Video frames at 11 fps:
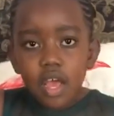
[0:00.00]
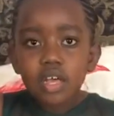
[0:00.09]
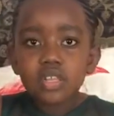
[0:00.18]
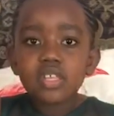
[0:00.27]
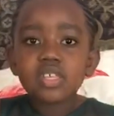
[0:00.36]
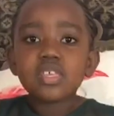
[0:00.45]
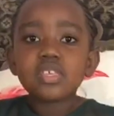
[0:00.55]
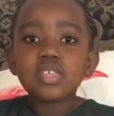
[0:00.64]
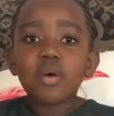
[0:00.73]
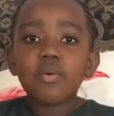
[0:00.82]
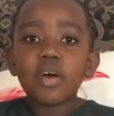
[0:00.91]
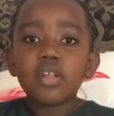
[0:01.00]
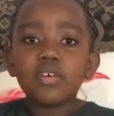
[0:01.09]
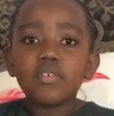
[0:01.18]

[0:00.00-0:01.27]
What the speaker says: And this is the word